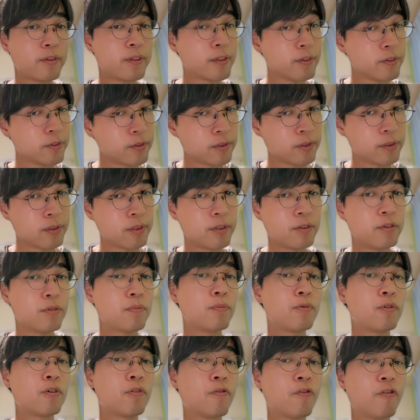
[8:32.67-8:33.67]
denser and
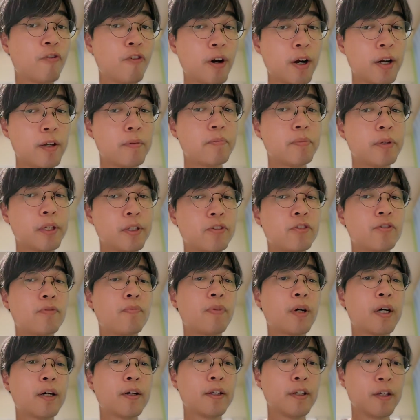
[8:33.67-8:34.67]
more fine-pitched
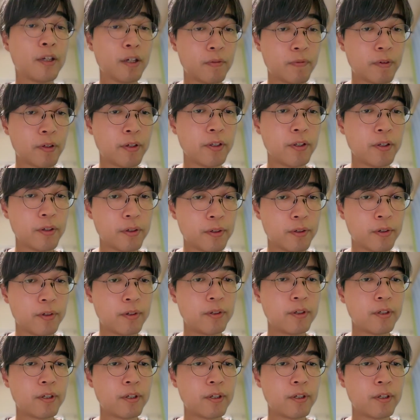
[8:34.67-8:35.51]
by year by year,